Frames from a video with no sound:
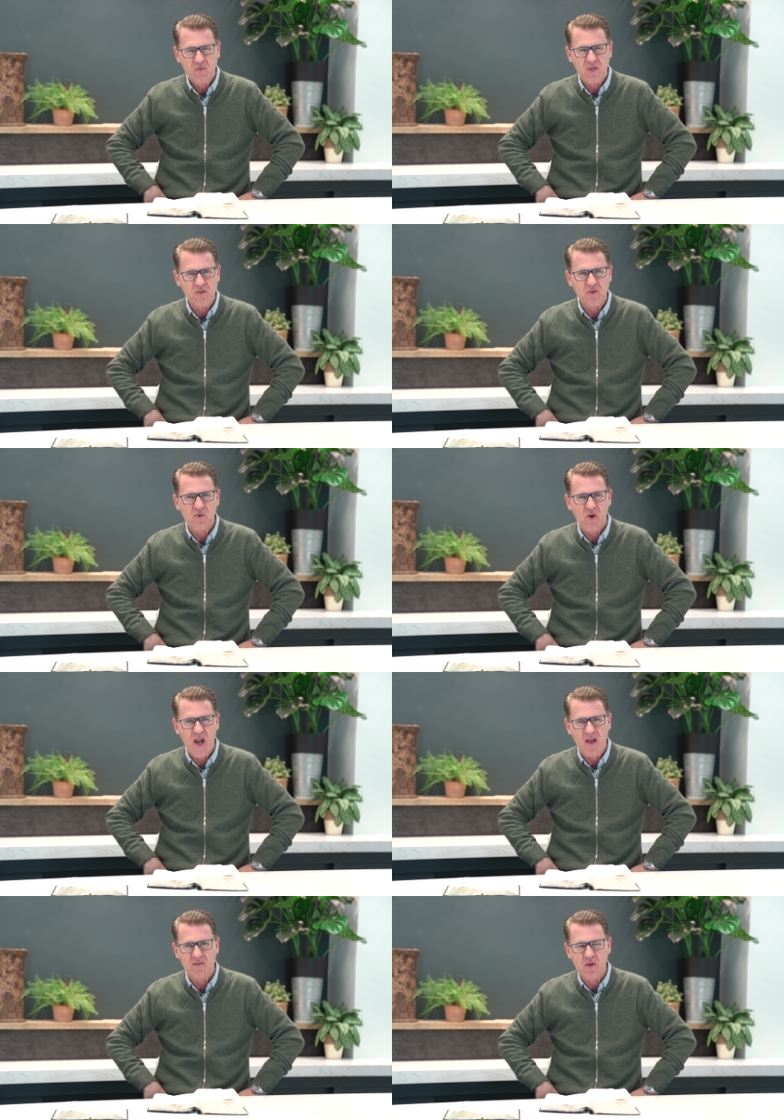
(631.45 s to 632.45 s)
when you are
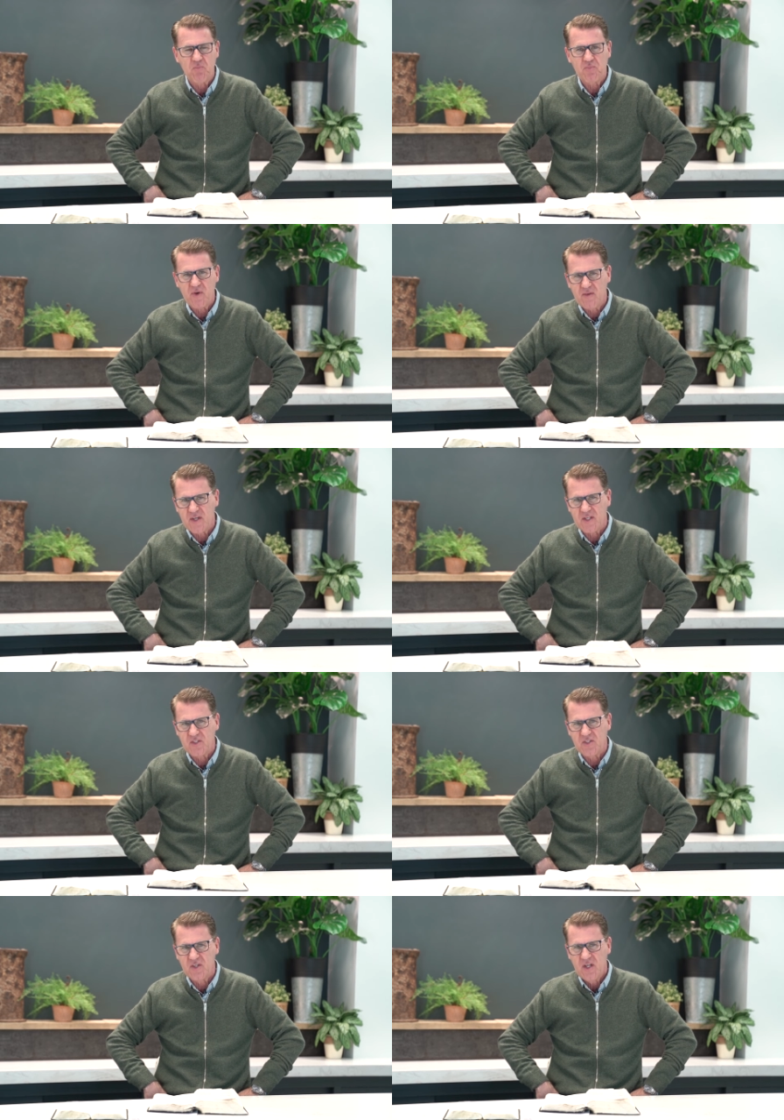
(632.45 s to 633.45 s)
having the
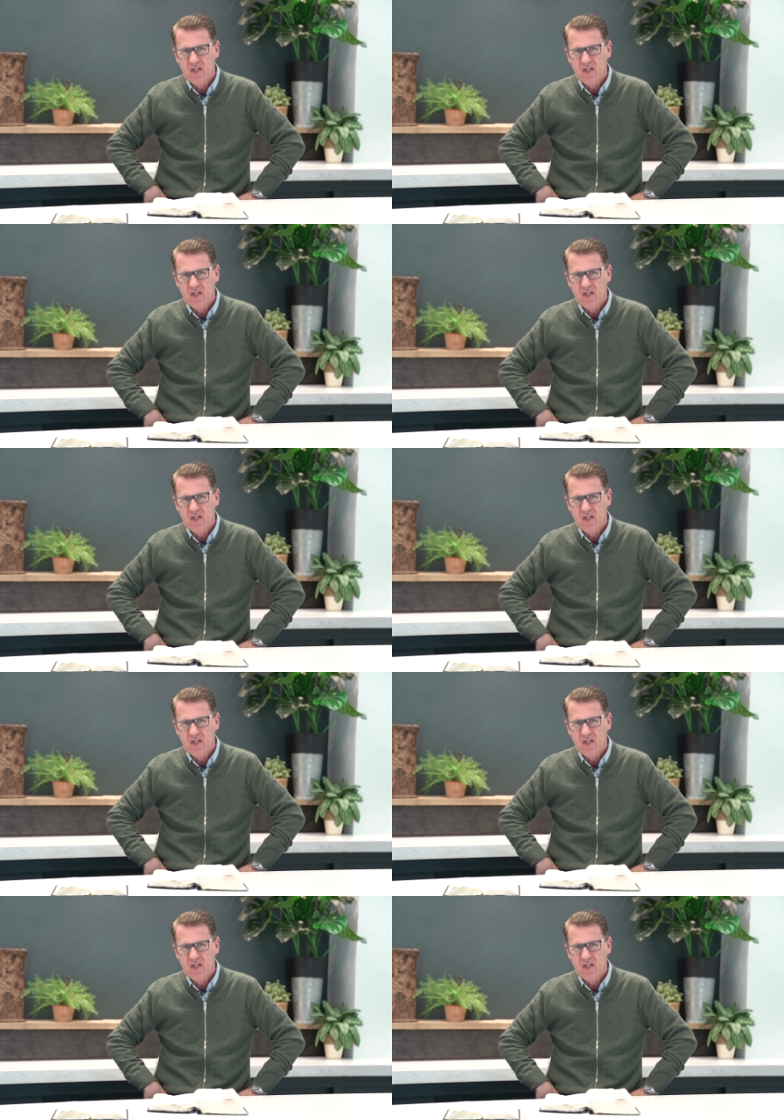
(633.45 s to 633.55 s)
privilege